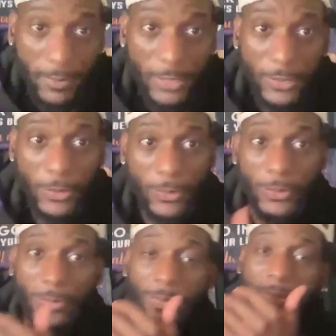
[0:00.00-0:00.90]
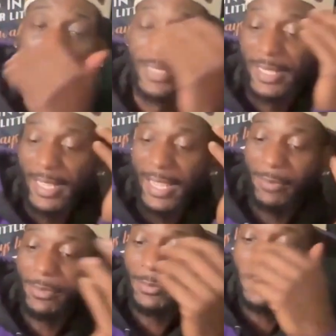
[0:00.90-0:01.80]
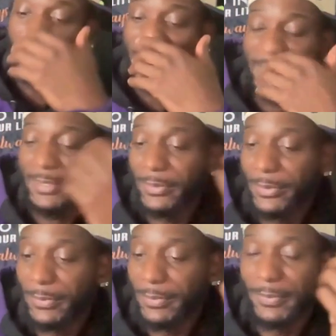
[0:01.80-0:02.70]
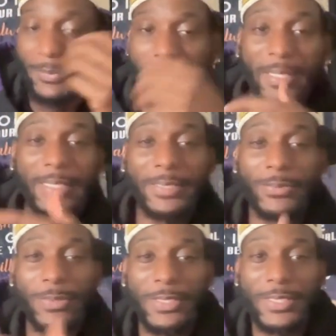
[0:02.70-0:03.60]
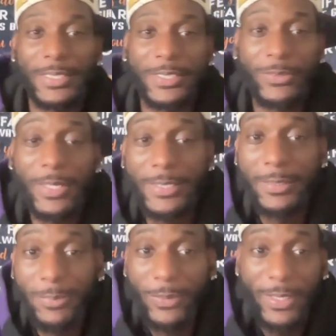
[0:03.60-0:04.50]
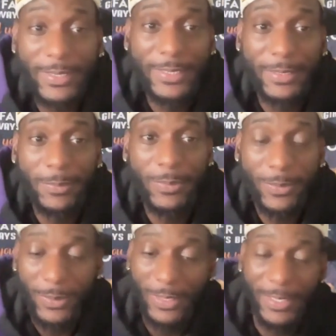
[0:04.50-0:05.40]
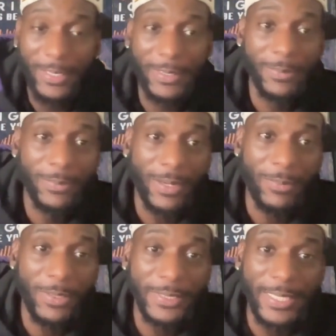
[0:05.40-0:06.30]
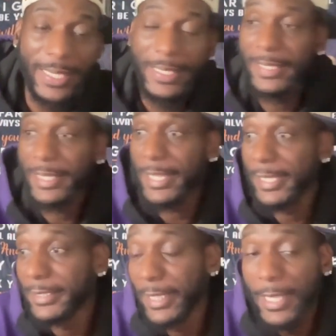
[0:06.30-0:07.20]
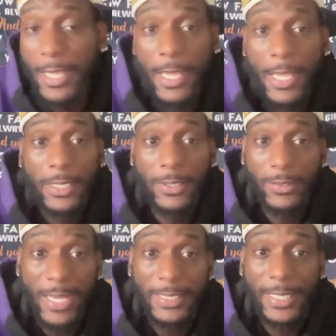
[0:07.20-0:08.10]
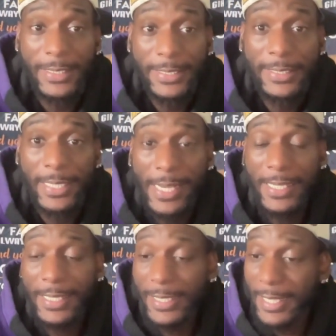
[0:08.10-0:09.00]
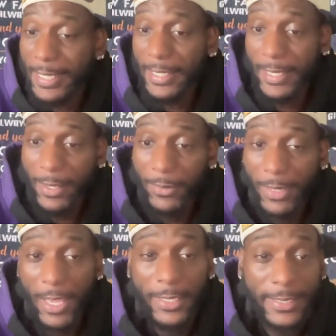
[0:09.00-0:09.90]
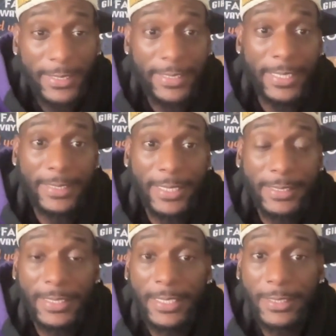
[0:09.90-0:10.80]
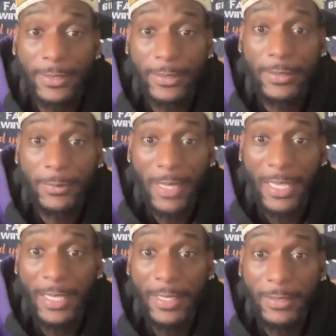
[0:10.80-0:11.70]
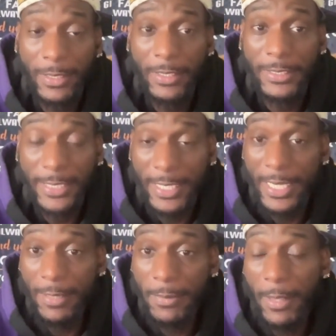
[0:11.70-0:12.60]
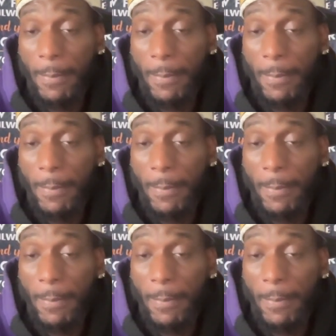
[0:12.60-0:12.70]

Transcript: So I'm just going to make this real straight to the point. It's simple. What I want to say here is congratulations to that young lady on all the success that she's has achieved.